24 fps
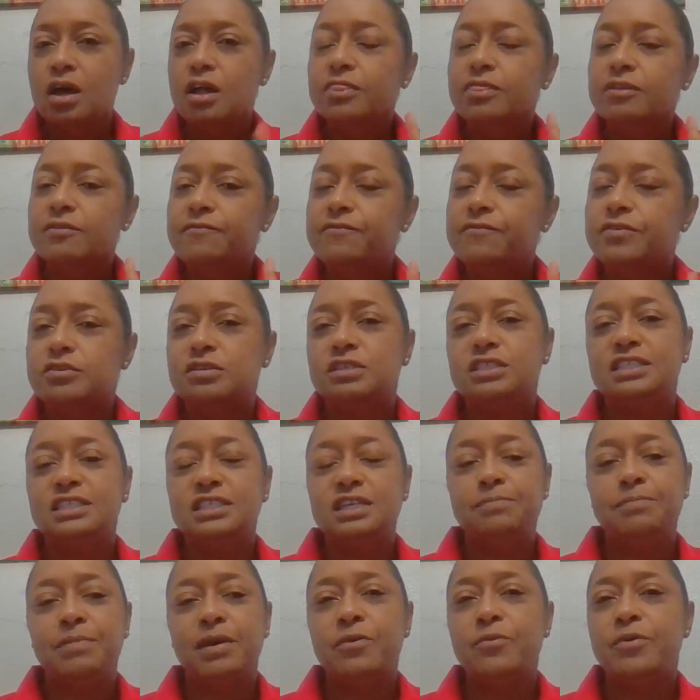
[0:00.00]
The first
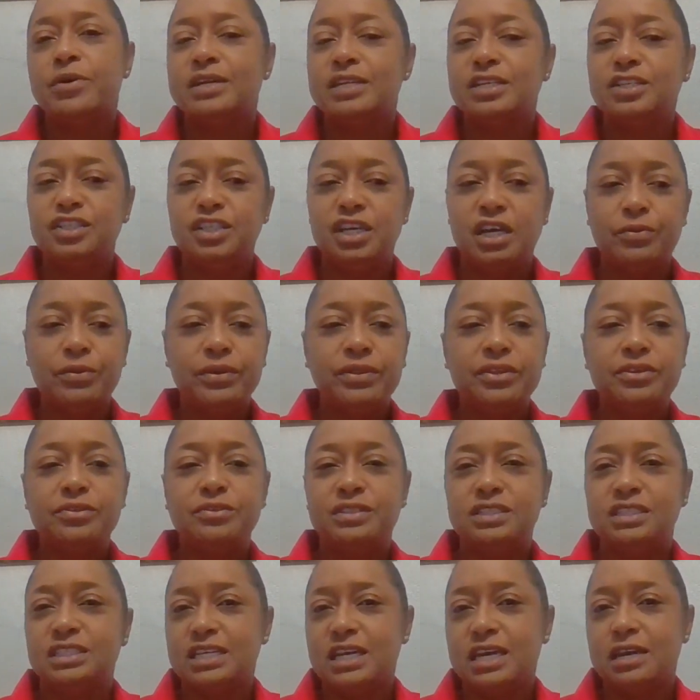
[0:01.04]
tip I want to share with you
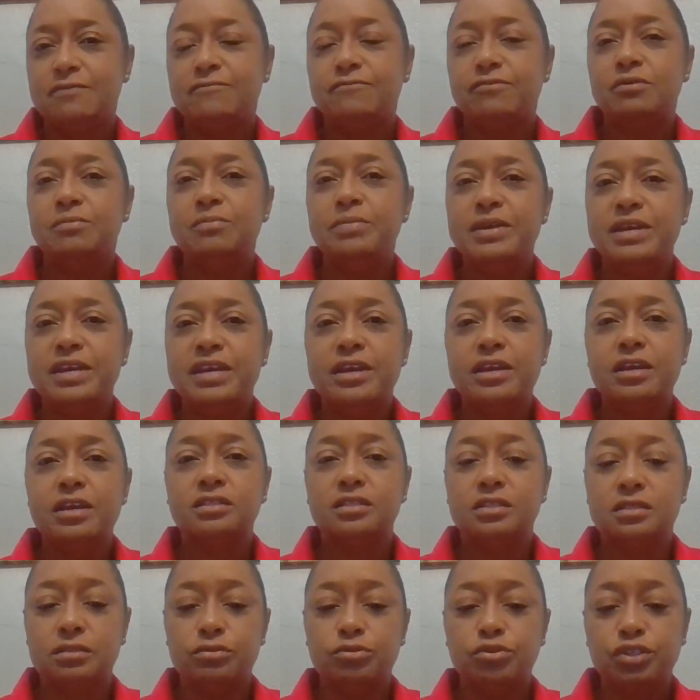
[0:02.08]
today for being
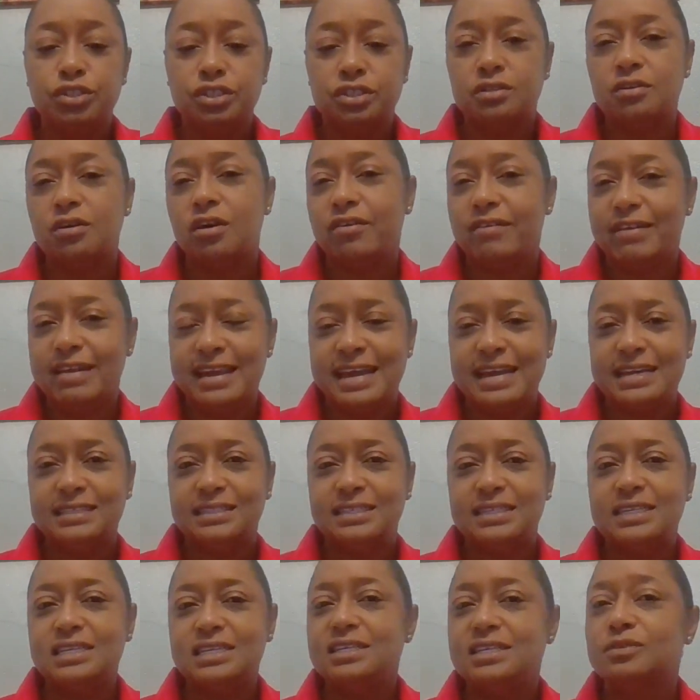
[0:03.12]
solution
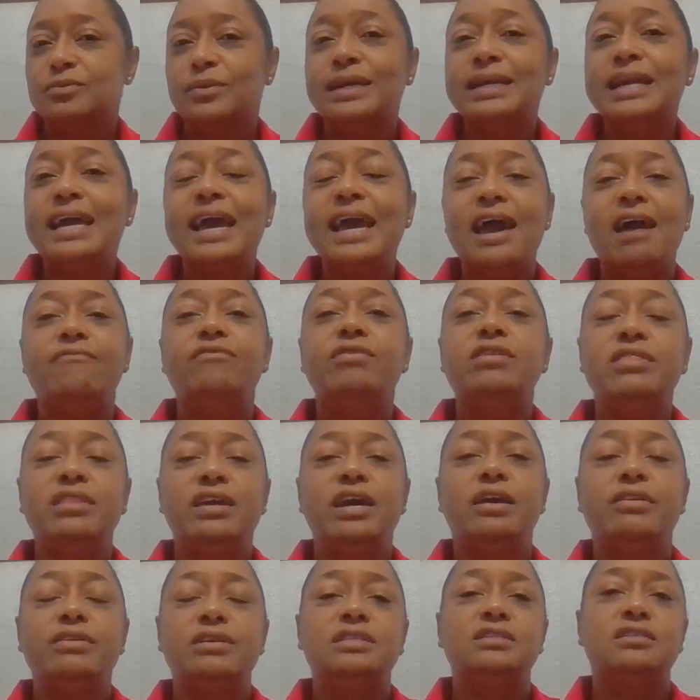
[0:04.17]
oriented is whenever
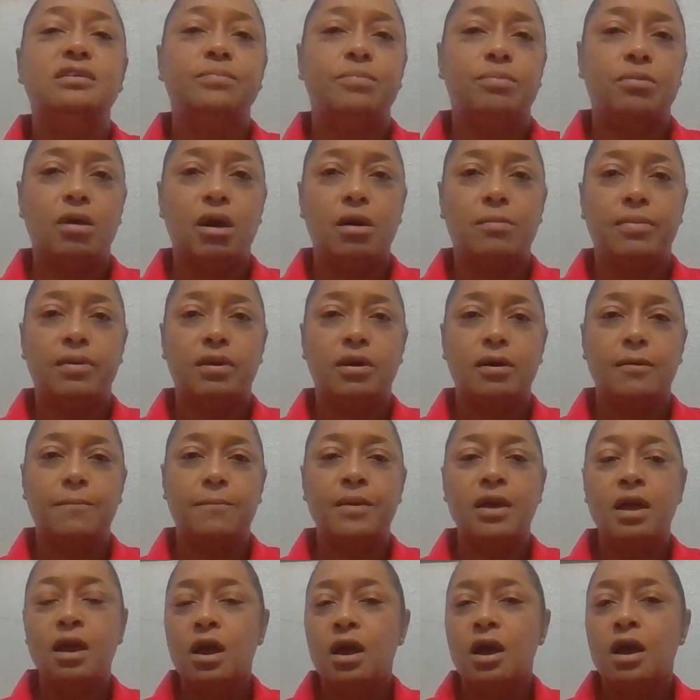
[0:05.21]
there is a problem,